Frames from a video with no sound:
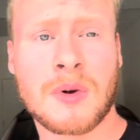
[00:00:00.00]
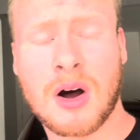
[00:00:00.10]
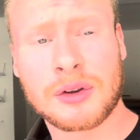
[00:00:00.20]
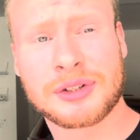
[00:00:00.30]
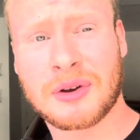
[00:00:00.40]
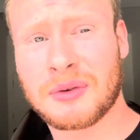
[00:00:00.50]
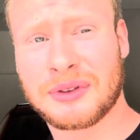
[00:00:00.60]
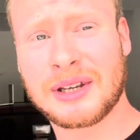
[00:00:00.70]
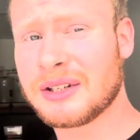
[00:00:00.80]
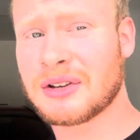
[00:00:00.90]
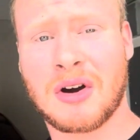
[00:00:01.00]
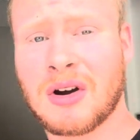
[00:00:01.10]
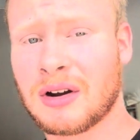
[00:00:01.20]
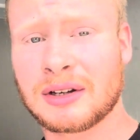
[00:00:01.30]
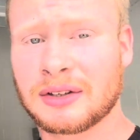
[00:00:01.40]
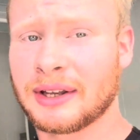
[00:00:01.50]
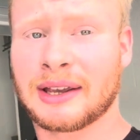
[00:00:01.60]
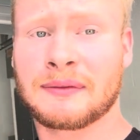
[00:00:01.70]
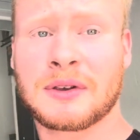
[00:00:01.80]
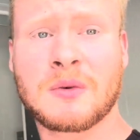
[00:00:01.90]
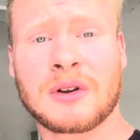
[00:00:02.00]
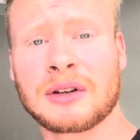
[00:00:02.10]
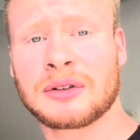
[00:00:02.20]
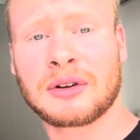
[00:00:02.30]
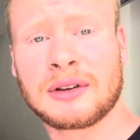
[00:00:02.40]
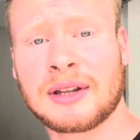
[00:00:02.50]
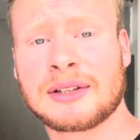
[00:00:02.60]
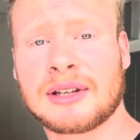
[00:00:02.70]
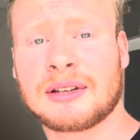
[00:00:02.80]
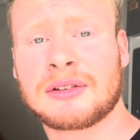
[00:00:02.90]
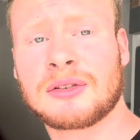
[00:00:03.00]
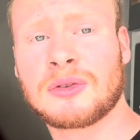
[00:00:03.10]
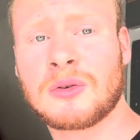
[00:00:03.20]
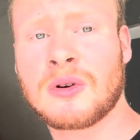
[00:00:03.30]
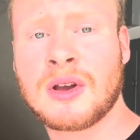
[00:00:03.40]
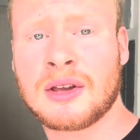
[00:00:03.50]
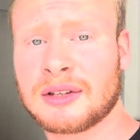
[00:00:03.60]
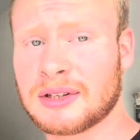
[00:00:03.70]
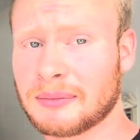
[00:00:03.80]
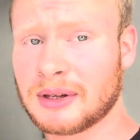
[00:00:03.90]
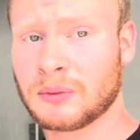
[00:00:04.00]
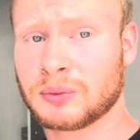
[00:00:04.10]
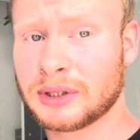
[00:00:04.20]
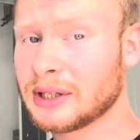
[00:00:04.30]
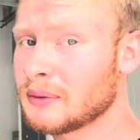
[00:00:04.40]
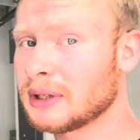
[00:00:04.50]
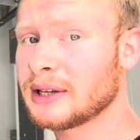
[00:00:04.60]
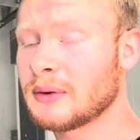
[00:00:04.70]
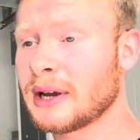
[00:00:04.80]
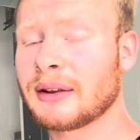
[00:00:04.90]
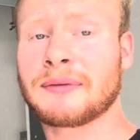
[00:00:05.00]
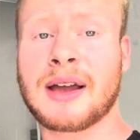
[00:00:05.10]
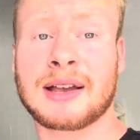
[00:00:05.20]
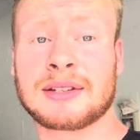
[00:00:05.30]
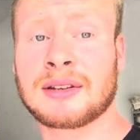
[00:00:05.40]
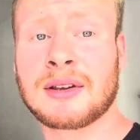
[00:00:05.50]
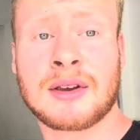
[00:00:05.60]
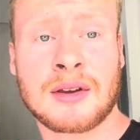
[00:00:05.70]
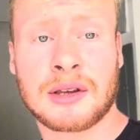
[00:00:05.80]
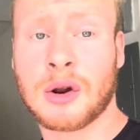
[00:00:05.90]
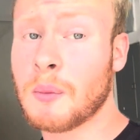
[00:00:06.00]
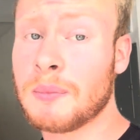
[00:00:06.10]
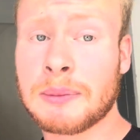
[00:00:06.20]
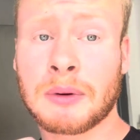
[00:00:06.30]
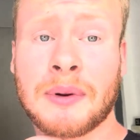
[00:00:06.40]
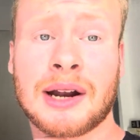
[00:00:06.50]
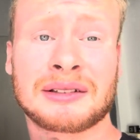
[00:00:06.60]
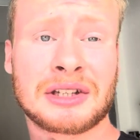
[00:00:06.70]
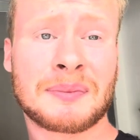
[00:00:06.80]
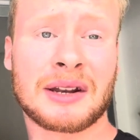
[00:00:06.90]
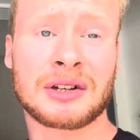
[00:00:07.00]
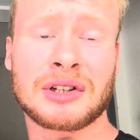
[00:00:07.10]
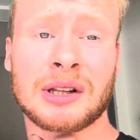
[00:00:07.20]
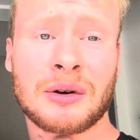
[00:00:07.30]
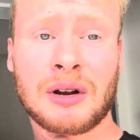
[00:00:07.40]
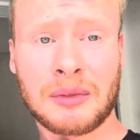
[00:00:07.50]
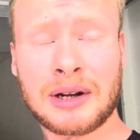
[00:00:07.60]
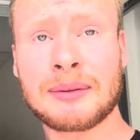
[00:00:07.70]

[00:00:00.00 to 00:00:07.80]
Also, these cars, like if you want to turn this into something really, really quick and fast, you know, be prepared to spend a shitload of money,